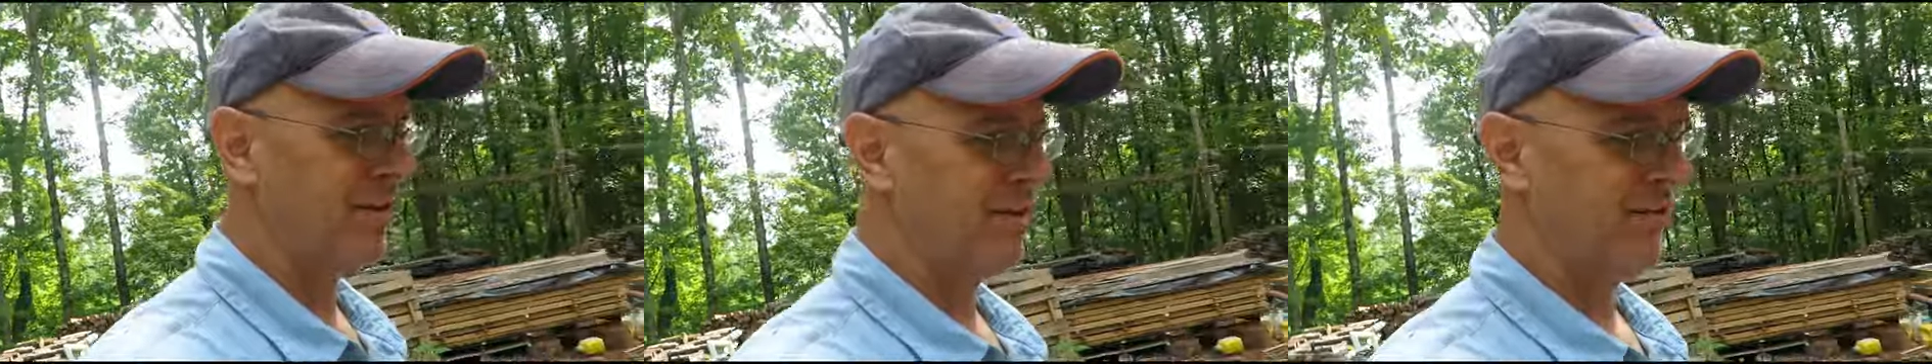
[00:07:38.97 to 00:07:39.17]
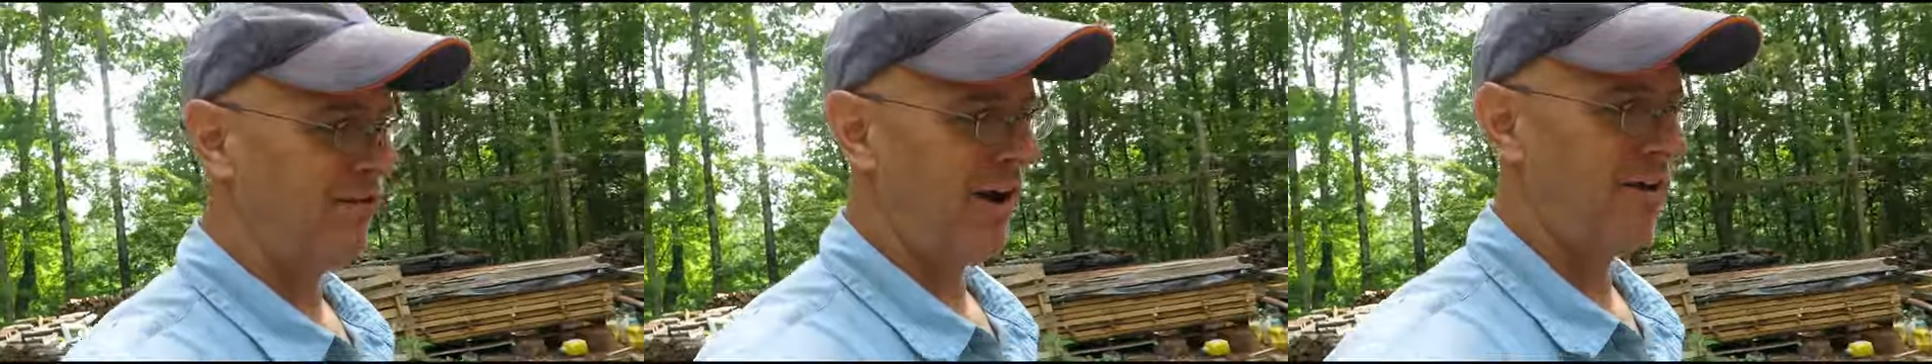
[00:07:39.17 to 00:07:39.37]

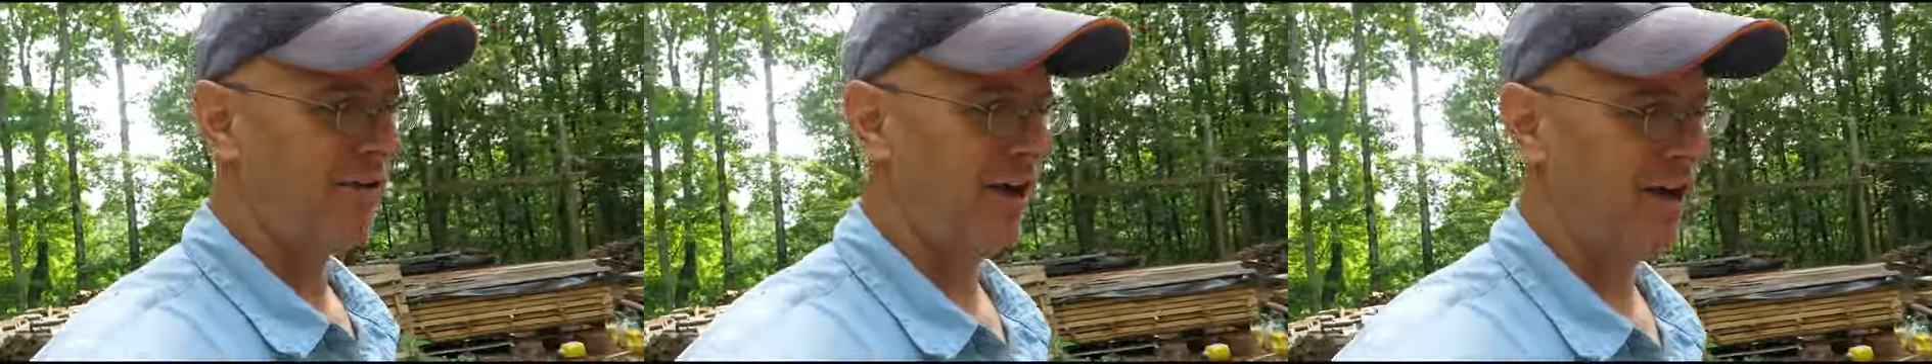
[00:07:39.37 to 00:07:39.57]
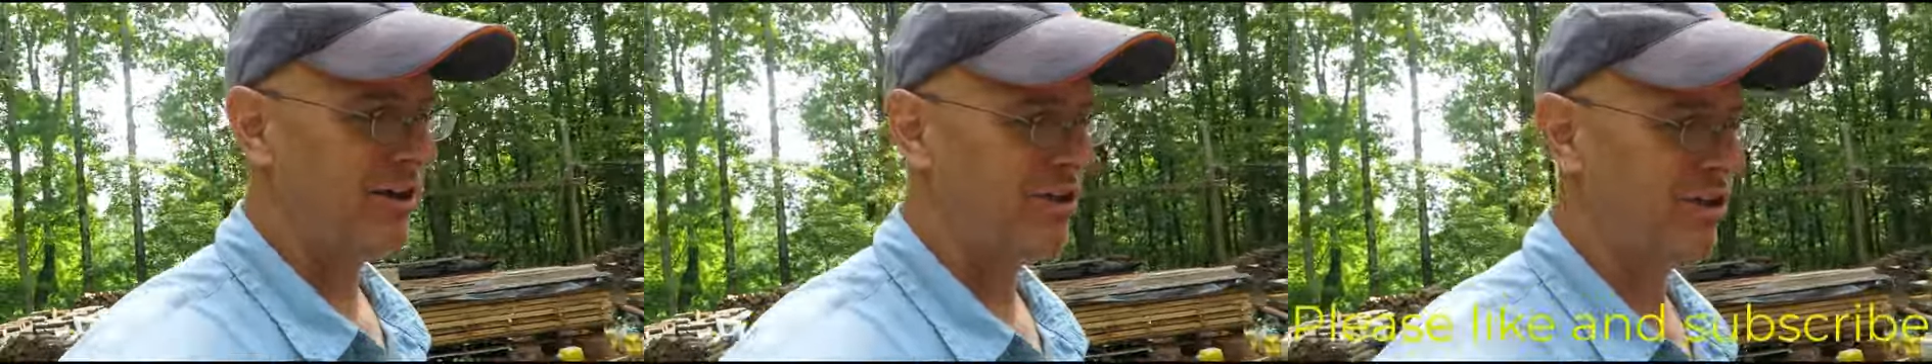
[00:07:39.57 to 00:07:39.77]
and the
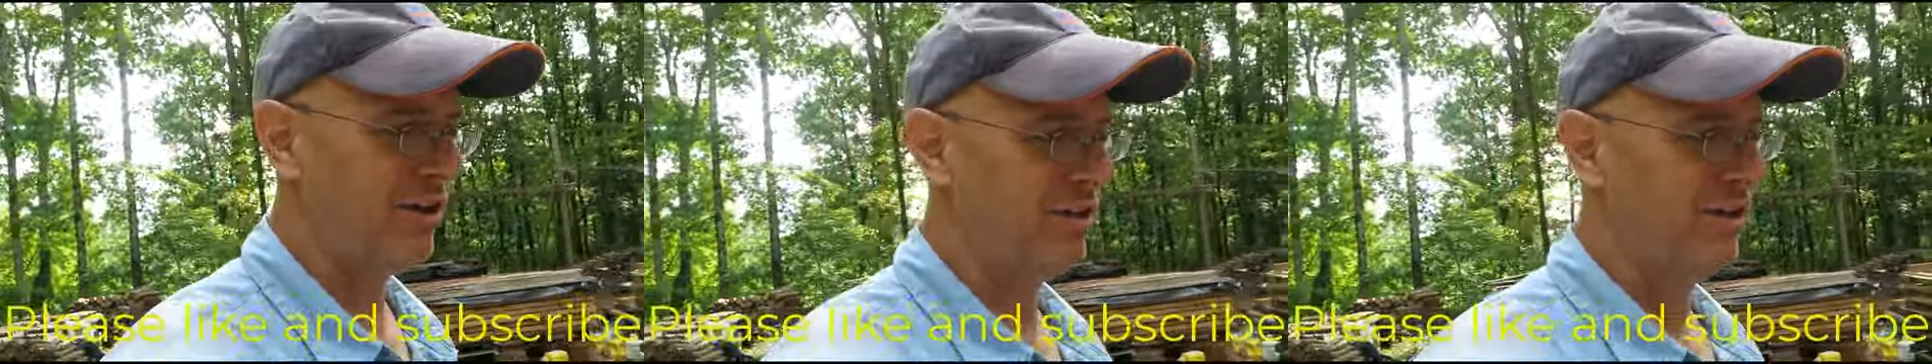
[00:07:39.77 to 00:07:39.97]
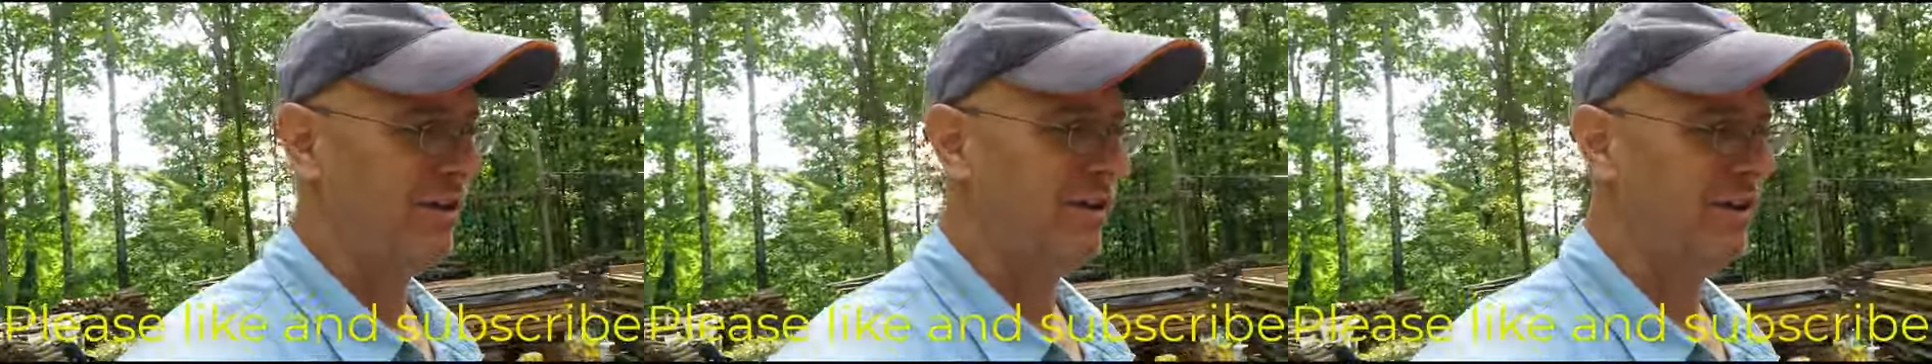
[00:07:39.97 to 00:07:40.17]

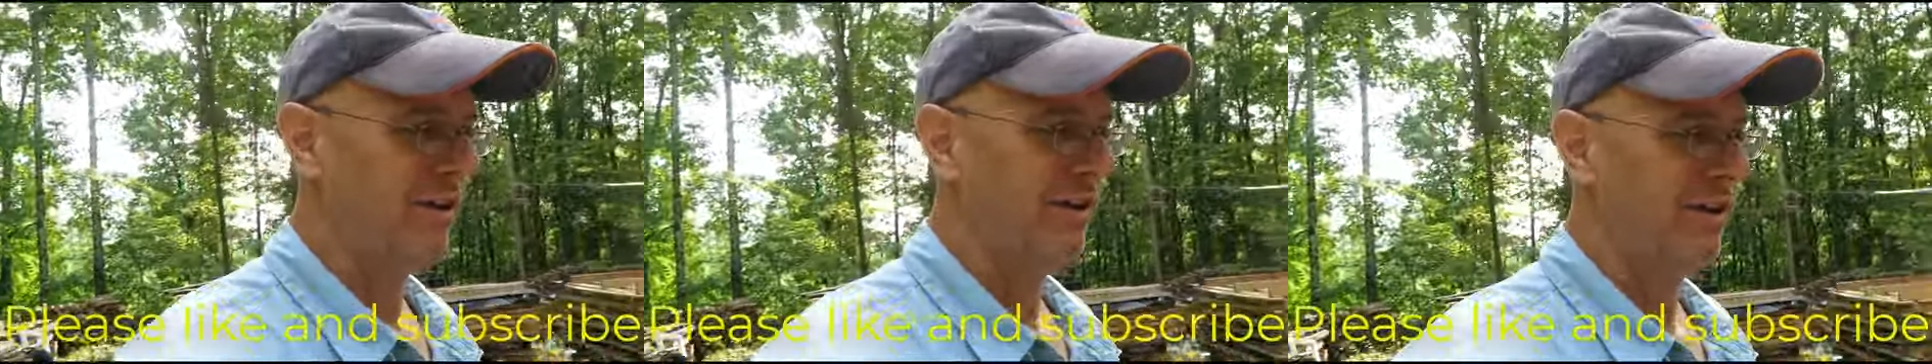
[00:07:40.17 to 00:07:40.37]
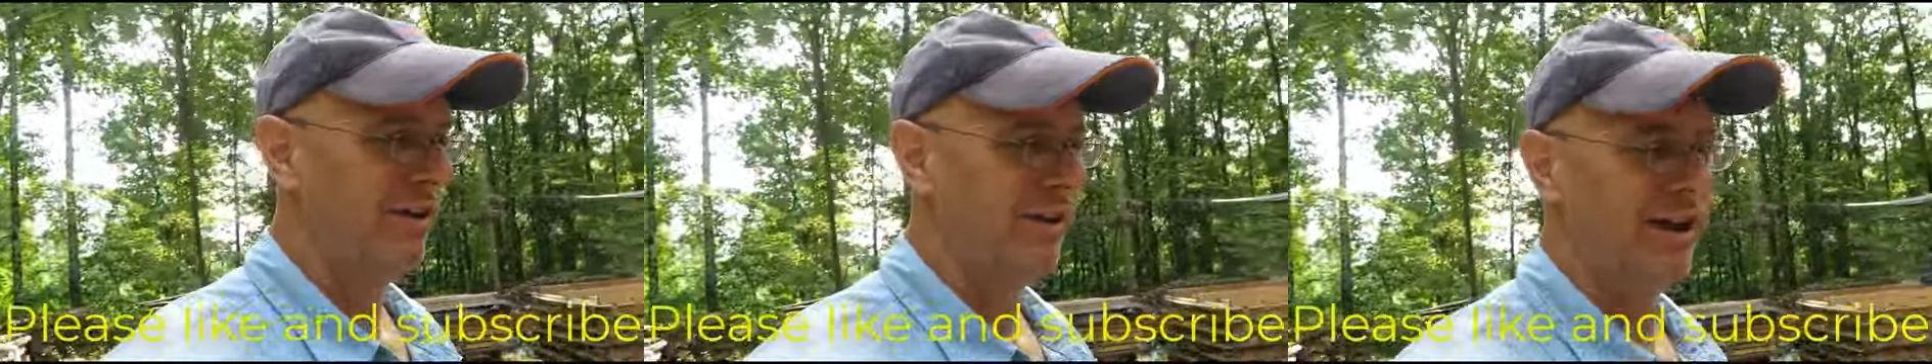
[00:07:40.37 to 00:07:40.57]
foundation,
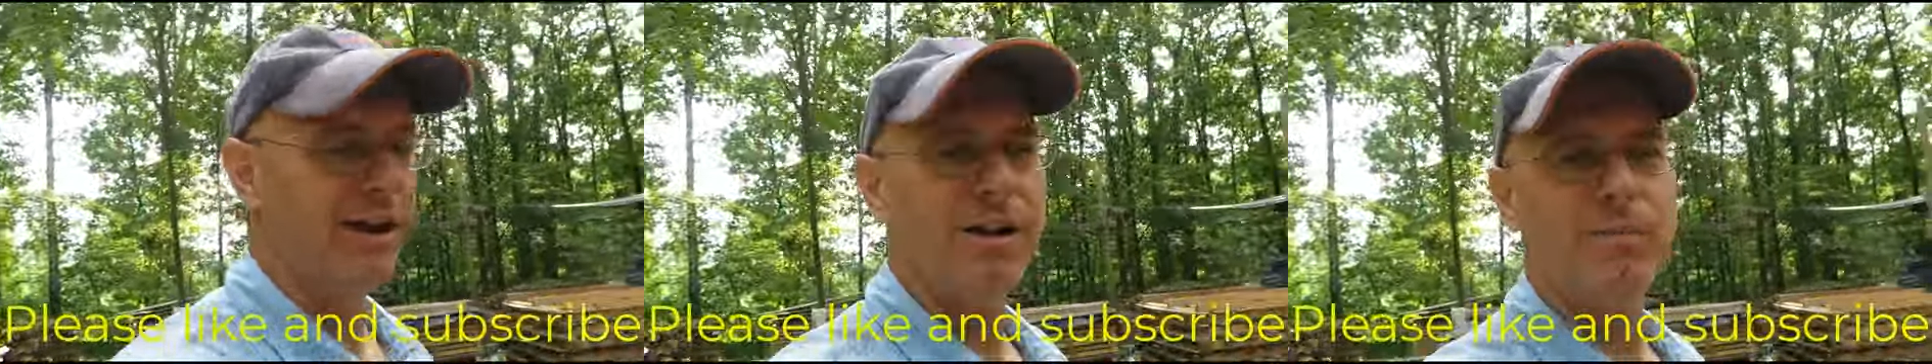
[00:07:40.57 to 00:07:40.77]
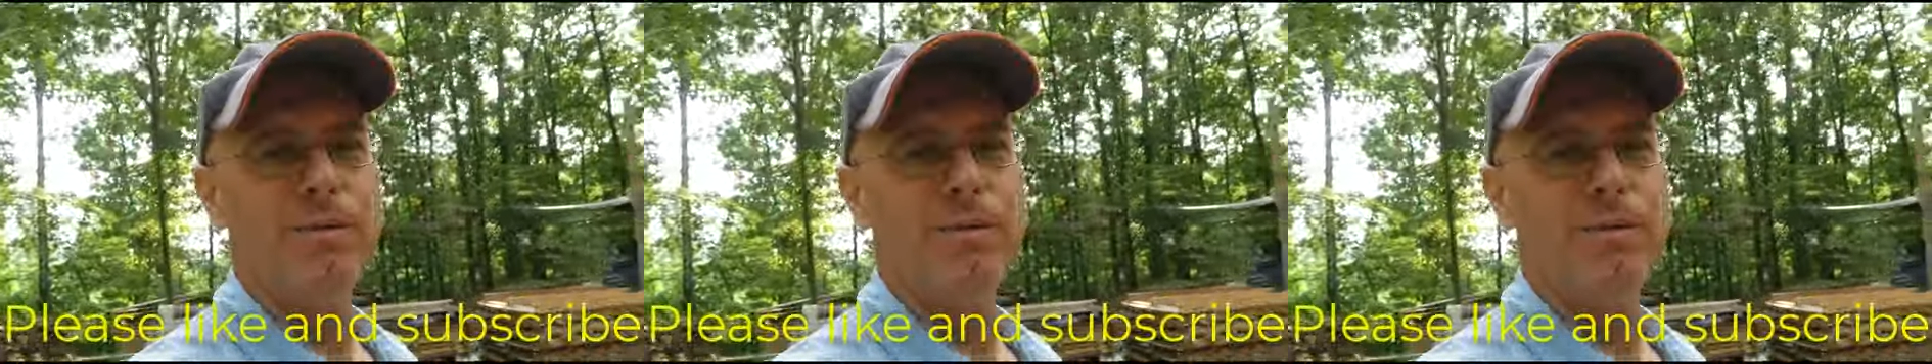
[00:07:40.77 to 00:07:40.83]
then